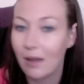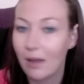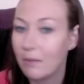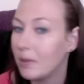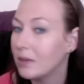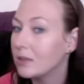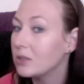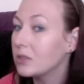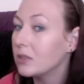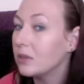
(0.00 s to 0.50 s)
I'm
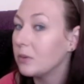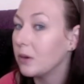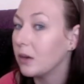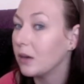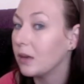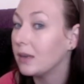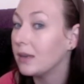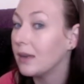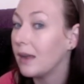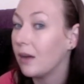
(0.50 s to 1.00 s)
actually
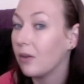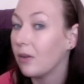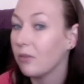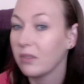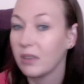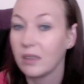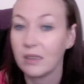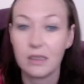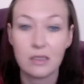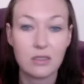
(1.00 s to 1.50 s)
wearing it now,
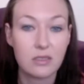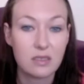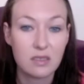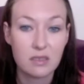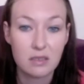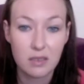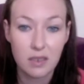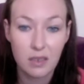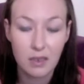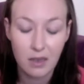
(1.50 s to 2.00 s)
really
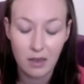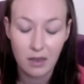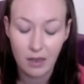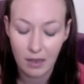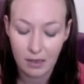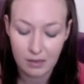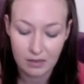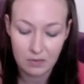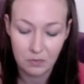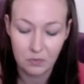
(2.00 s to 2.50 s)
just,
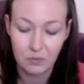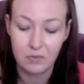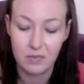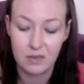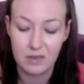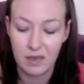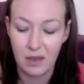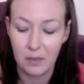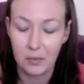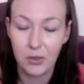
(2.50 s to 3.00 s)
I
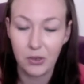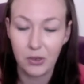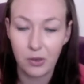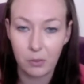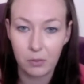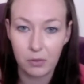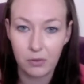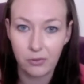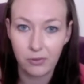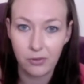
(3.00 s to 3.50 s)
slapped it on
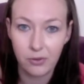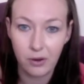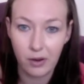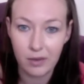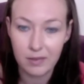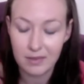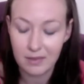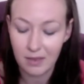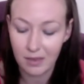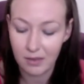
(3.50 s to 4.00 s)
before I
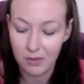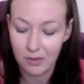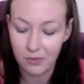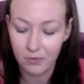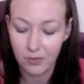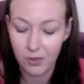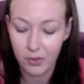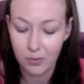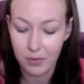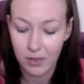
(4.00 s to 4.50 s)
started
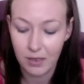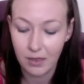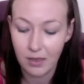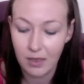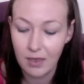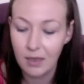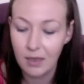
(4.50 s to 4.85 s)
filming.